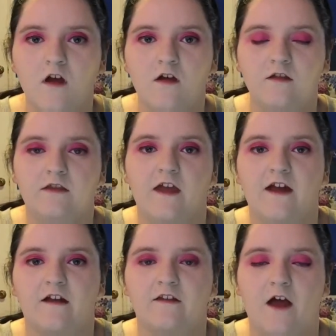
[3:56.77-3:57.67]

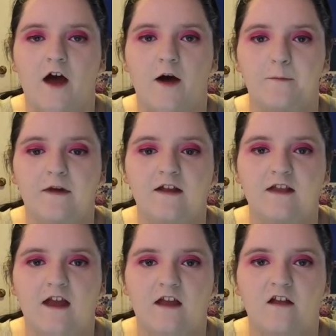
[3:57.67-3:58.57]
Next, I'll be
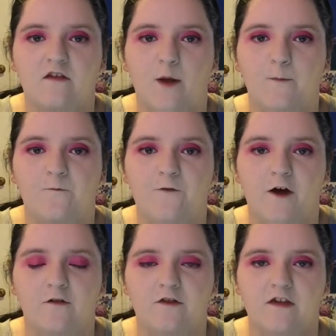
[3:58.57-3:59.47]
taking some
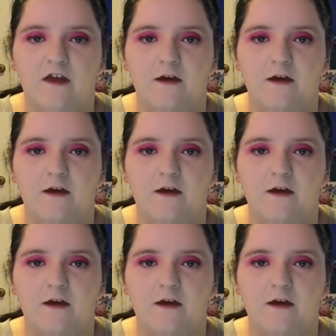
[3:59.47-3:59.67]
felt tip